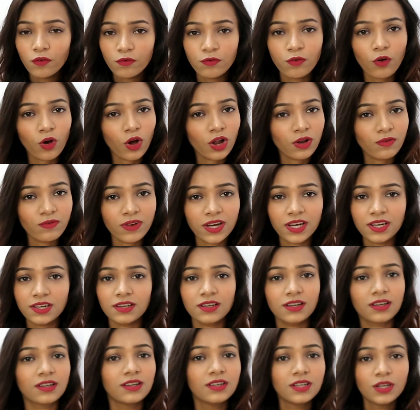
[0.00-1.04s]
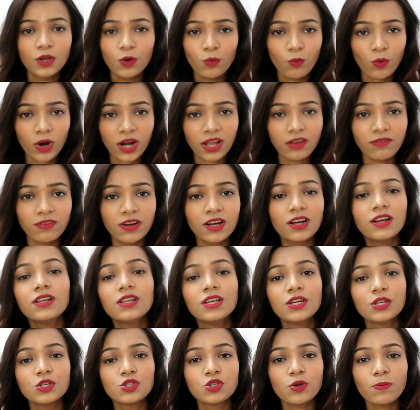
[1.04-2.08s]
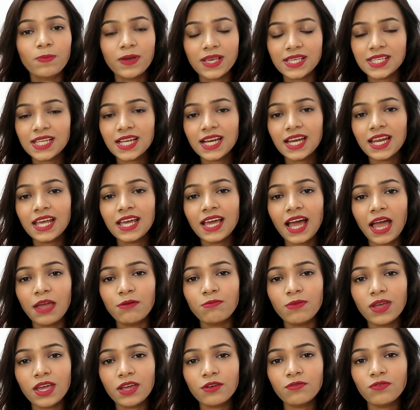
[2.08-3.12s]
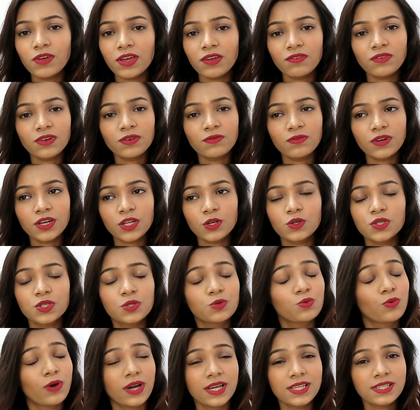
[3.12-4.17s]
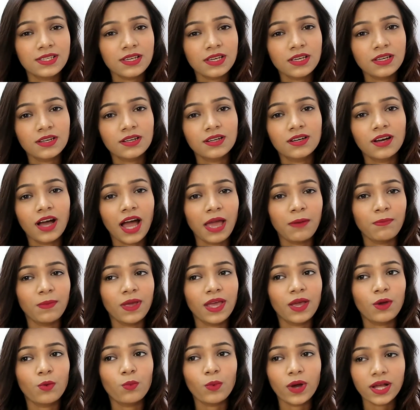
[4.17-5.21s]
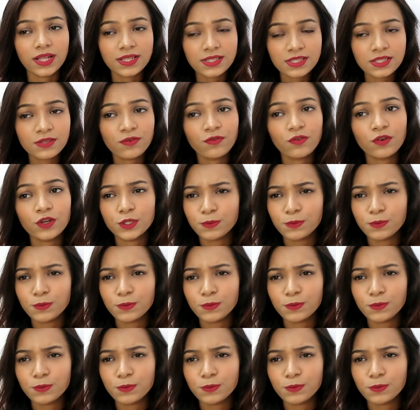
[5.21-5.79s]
fall, winter, whatever. So basically I make favorite videos twice a year. I make once for